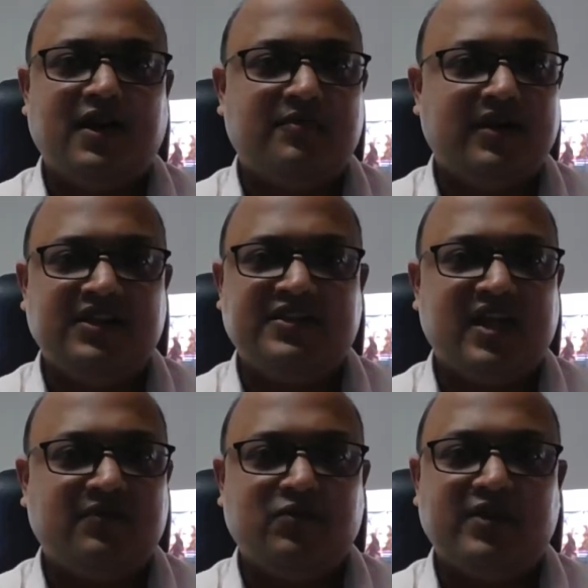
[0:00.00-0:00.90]
I'm really
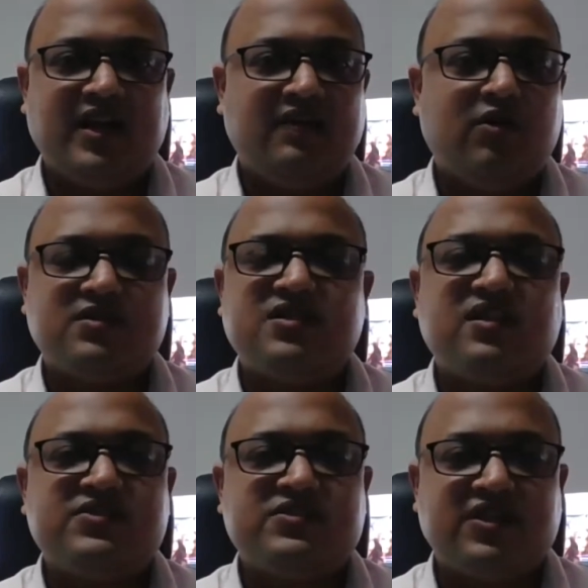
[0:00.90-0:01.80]
thankful that I've got
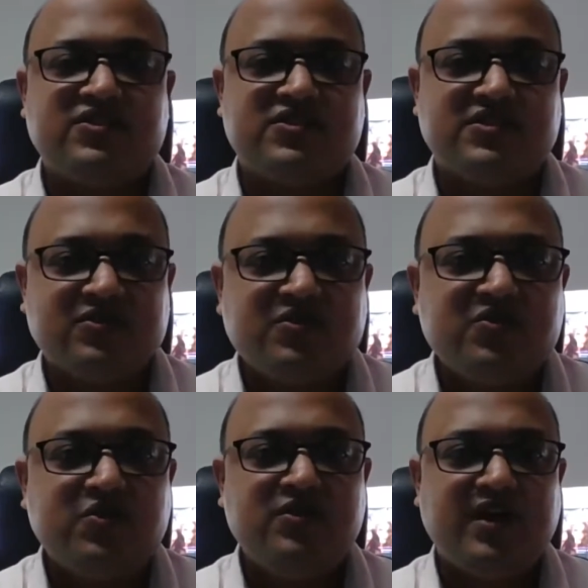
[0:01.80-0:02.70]
such a
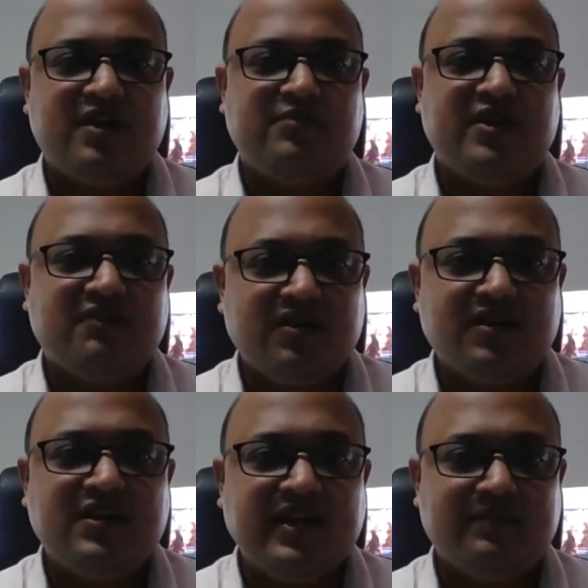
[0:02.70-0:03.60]
good,
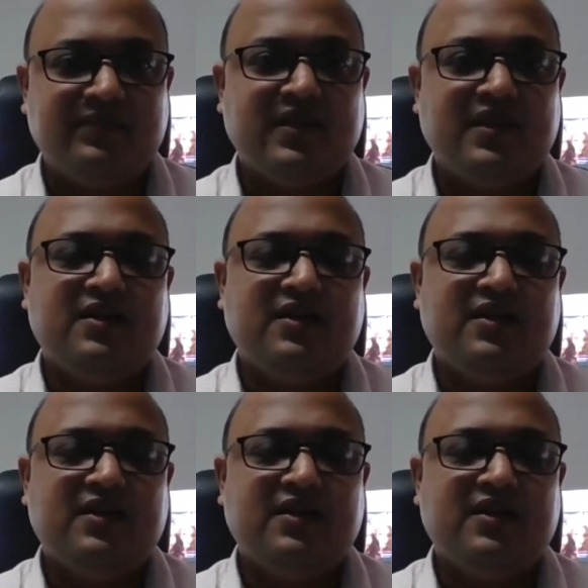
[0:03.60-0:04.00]
benevolent team.